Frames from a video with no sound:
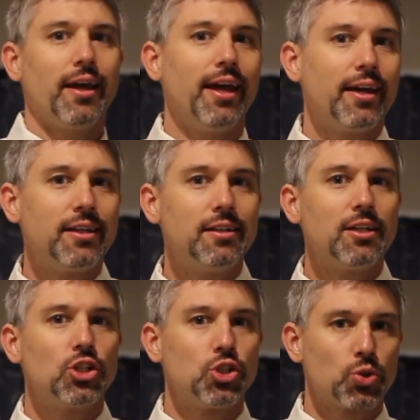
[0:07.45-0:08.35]
and
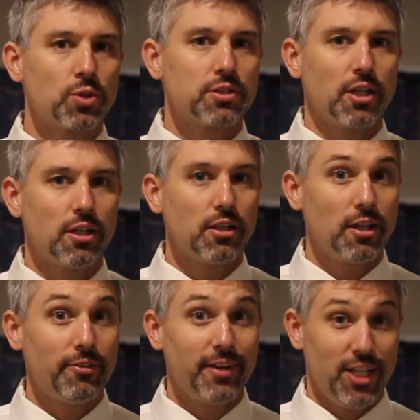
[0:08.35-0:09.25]
short
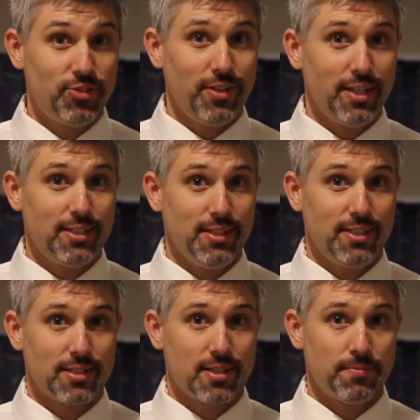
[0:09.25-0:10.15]
cycling of an HVAC
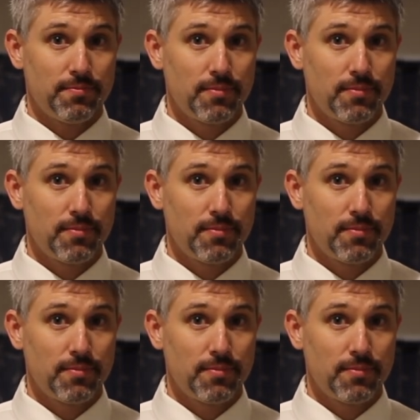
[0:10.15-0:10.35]
system.